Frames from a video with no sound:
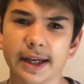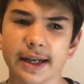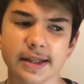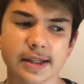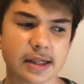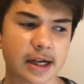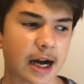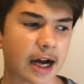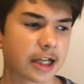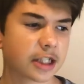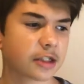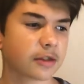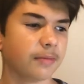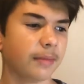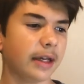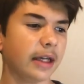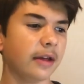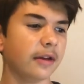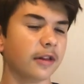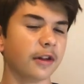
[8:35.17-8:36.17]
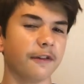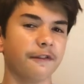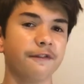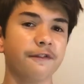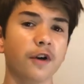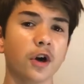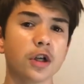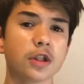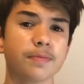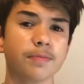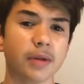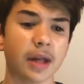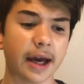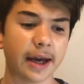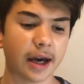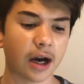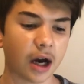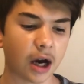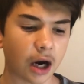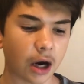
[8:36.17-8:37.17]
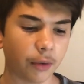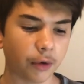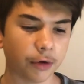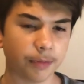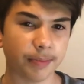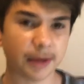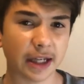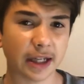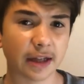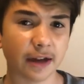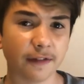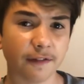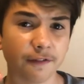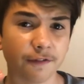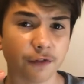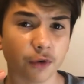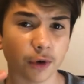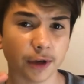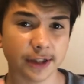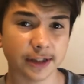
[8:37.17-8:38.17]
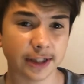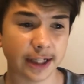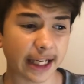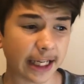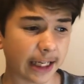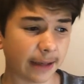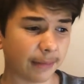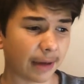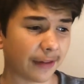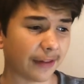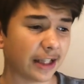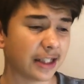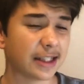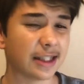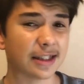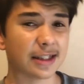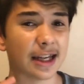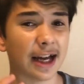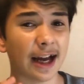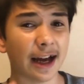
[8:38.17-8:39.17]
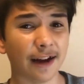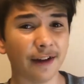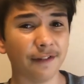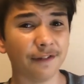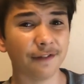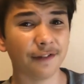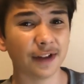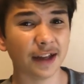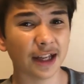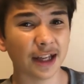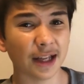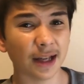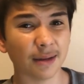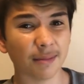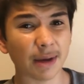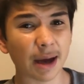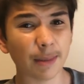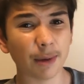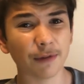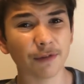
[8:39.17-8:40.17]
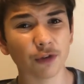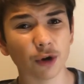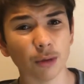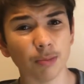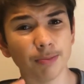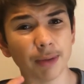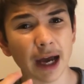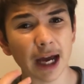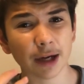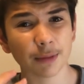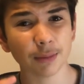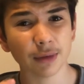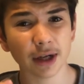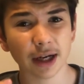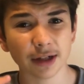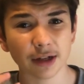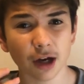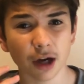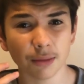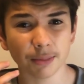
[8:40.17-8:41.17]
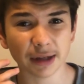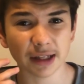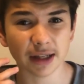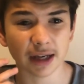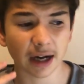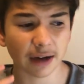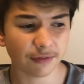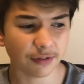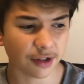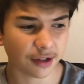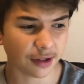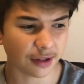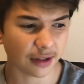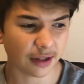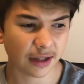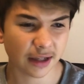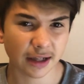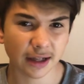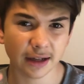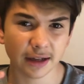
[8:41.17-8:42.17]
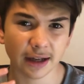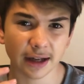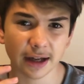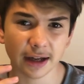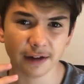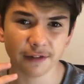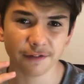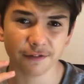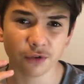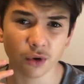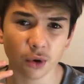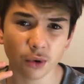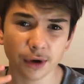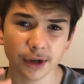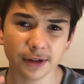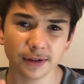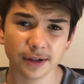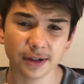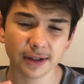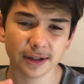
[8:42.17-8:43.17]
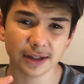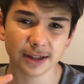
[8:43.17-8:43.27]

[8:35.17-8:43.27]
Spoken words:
has asked me the first player I would pick for a team. Now this is tough. Maybe for a backman I'd go McGovern, forward